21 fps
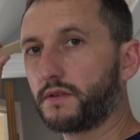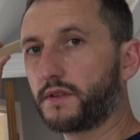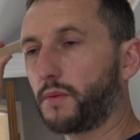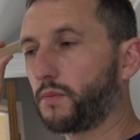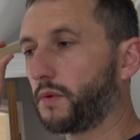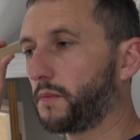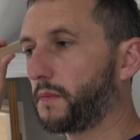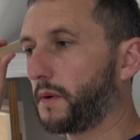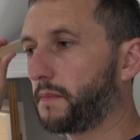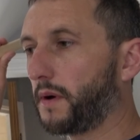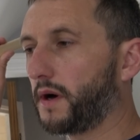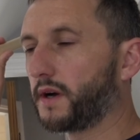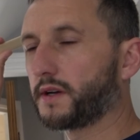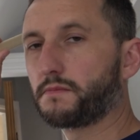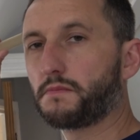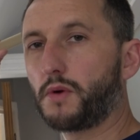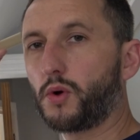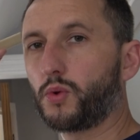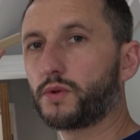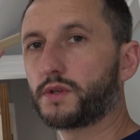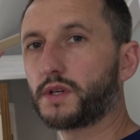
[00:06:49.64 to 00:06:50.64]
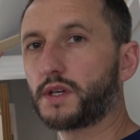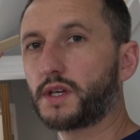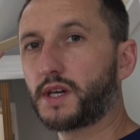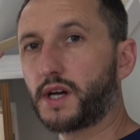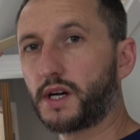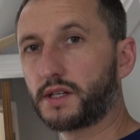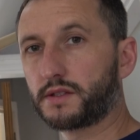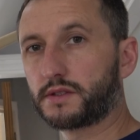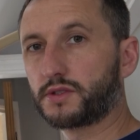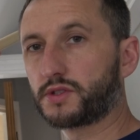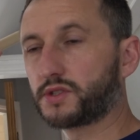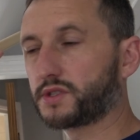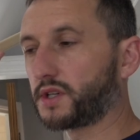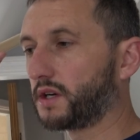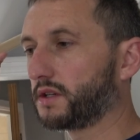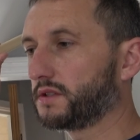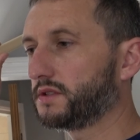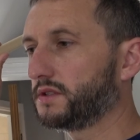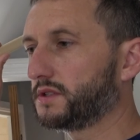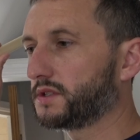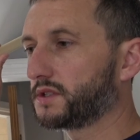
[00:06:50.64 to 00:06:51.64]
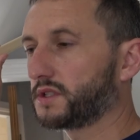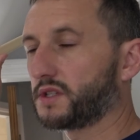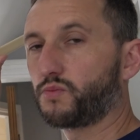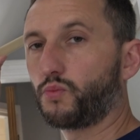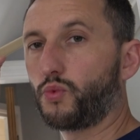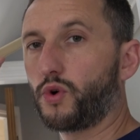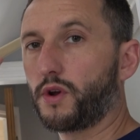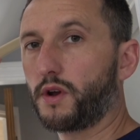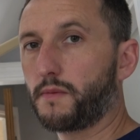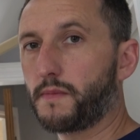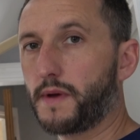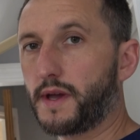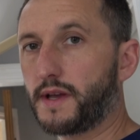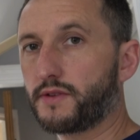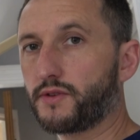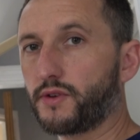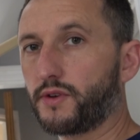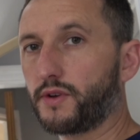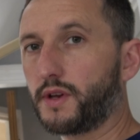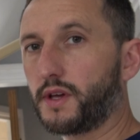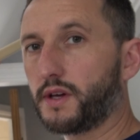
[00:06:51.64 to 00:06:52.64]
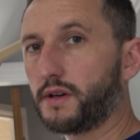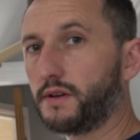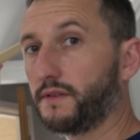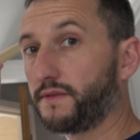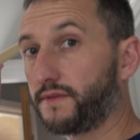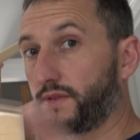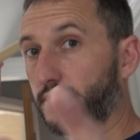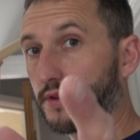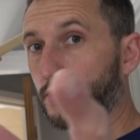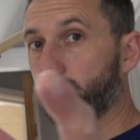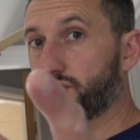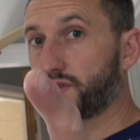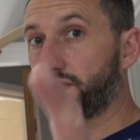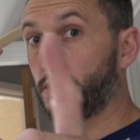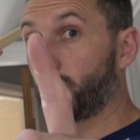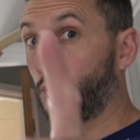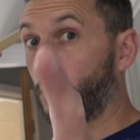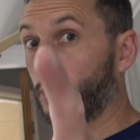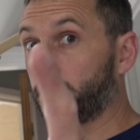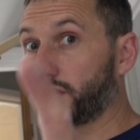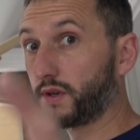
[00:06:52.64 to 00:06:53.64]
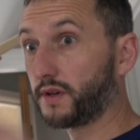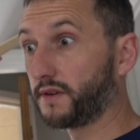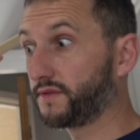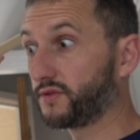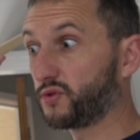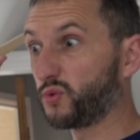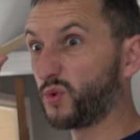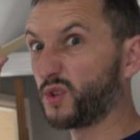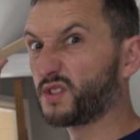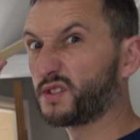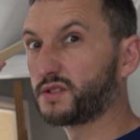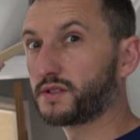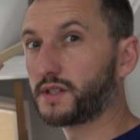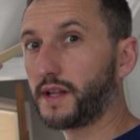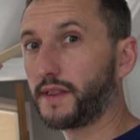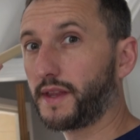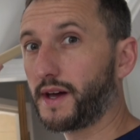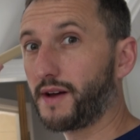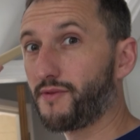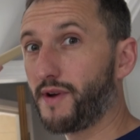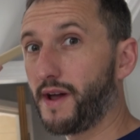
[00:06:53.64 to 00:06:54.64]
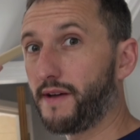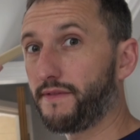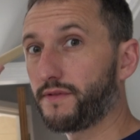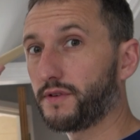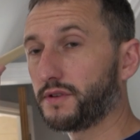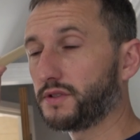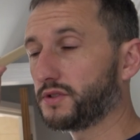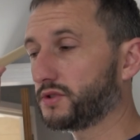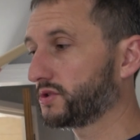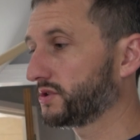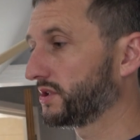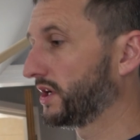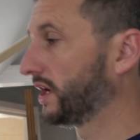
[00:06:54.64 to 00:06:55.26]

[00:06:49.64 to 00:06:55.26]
Then with my pine moulding cut to size, one I made earlier, for those of you old enough to understand that reference,